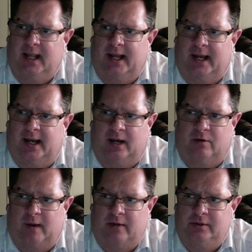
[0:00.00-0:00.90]
uh,
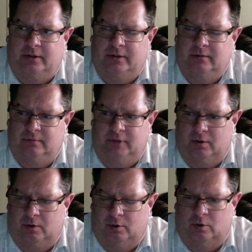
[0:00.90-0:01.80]
around your
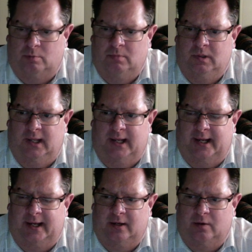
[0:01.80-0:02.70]
your home uh,